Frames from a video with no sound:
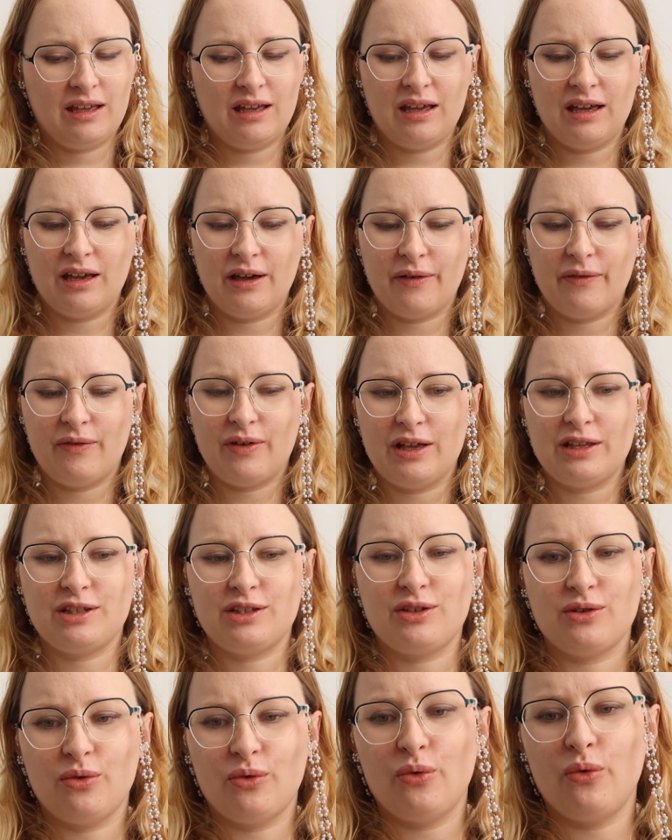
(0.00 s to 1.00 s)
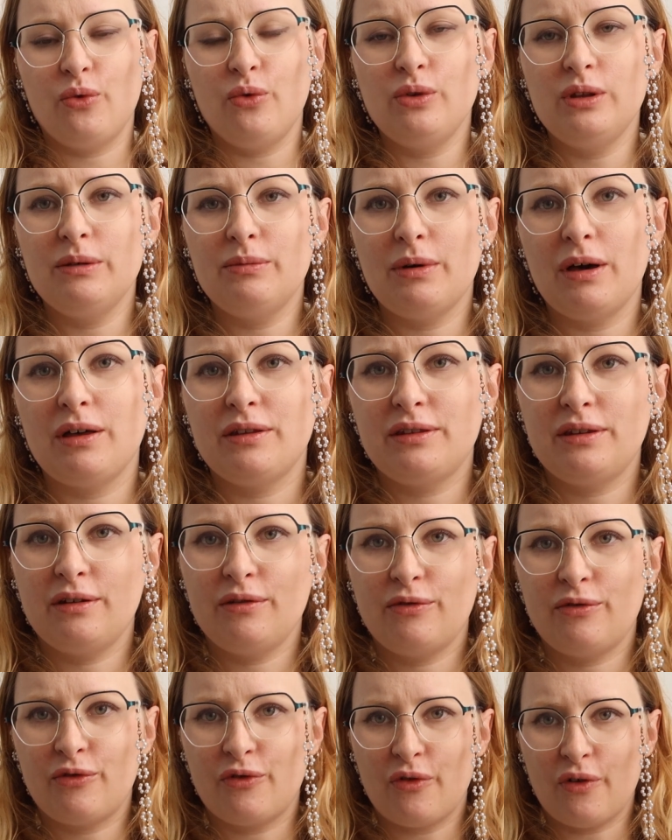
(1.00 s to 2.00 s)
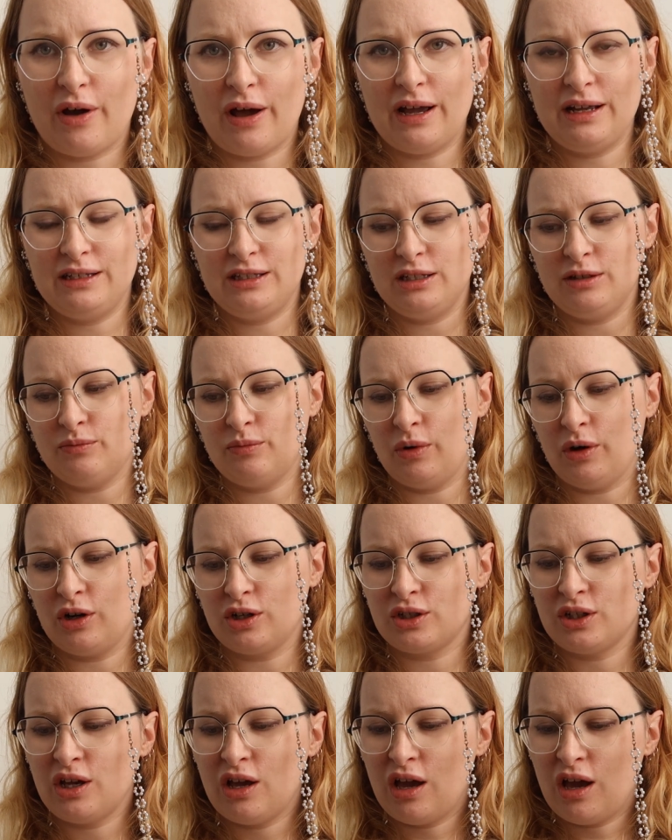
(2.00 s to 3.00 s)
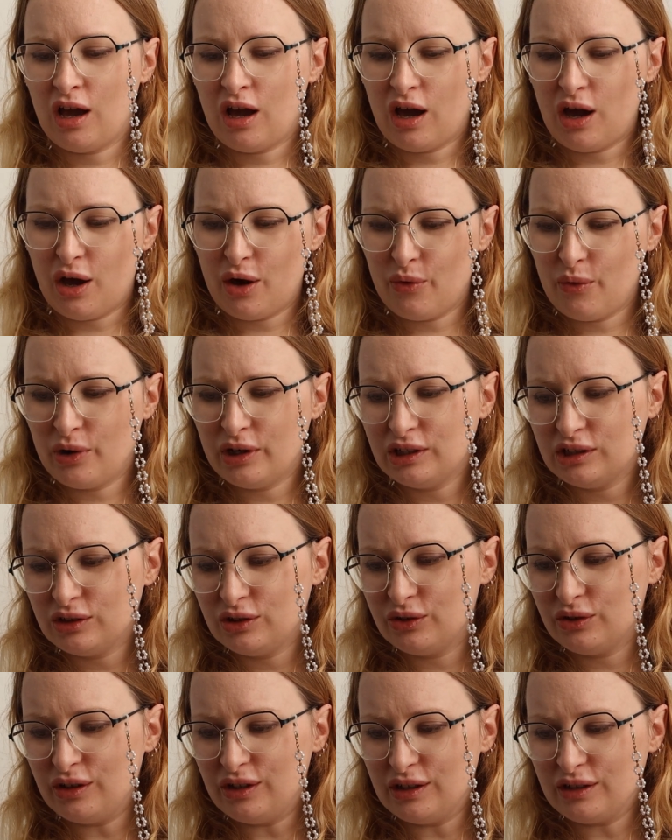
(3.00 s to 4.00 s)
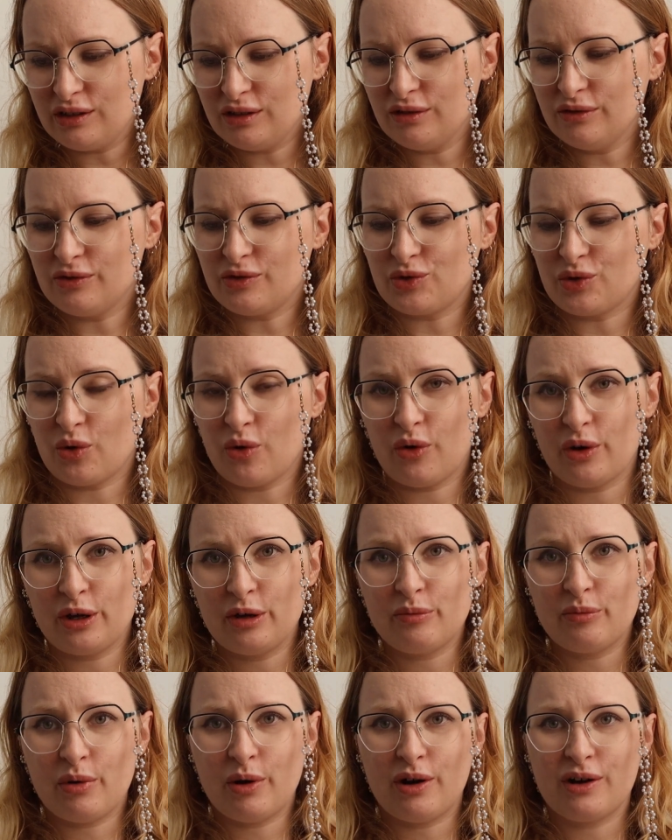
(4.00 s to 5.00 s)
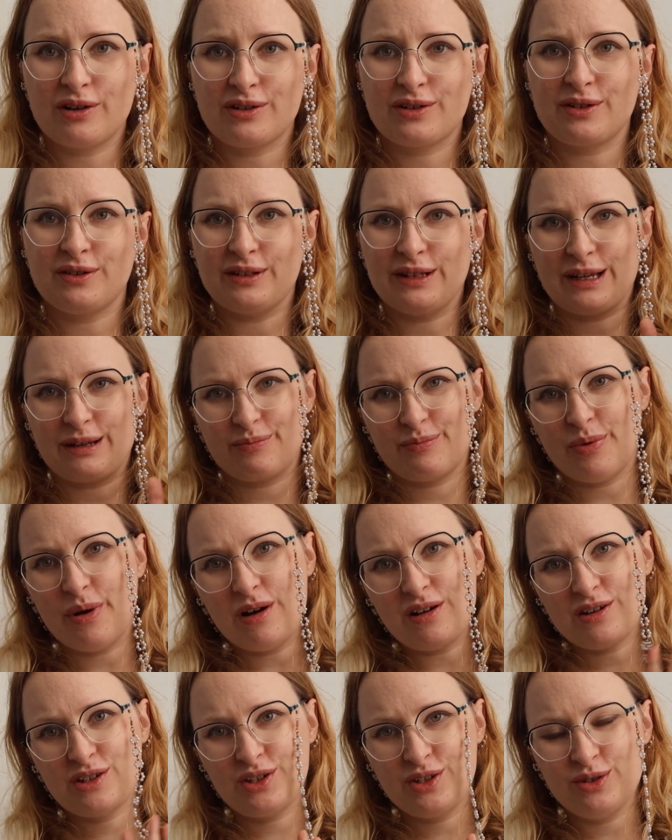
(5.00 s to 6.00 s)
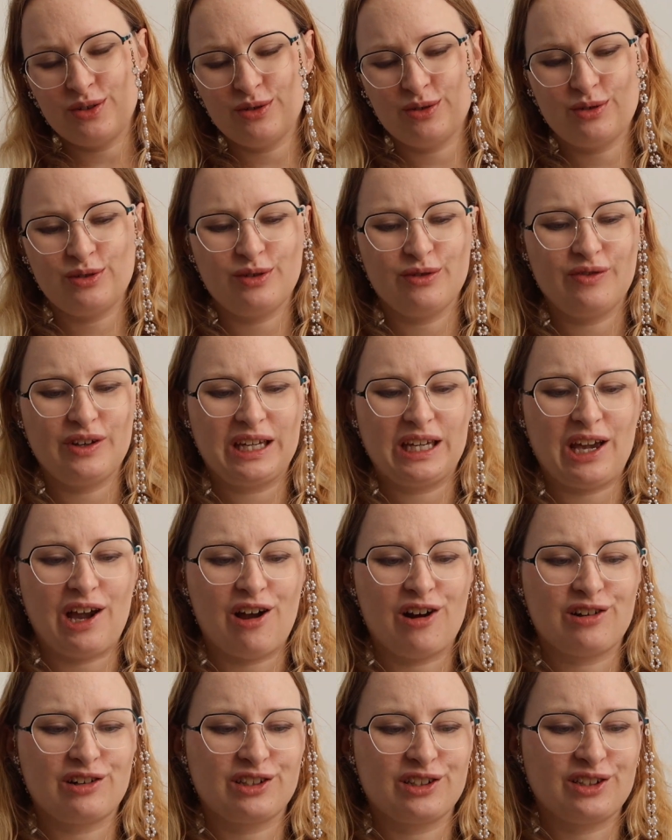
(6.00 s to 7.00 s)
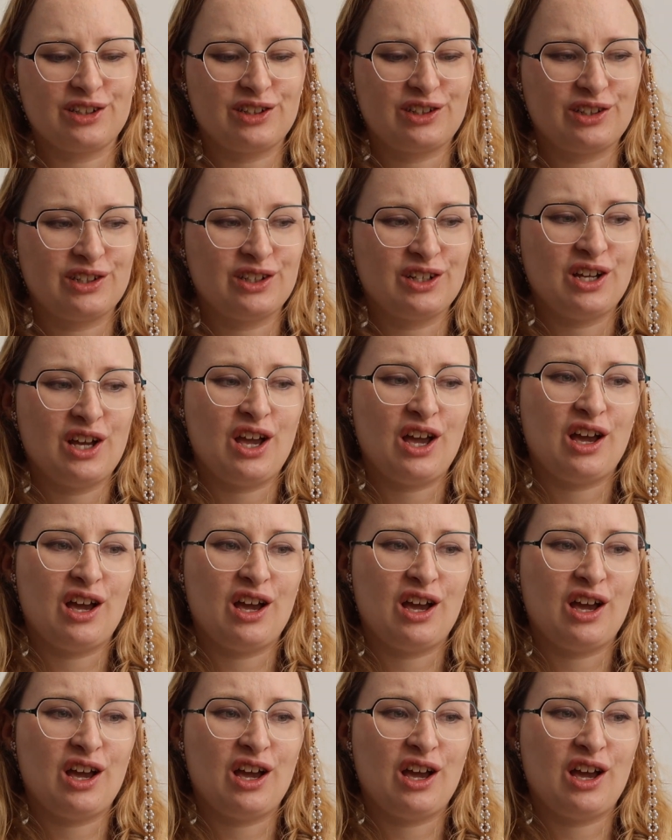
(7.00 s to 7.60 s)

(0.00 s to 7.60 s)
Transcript: That's all about the writing part. I want to do a little drawing part. So like part 2 to the character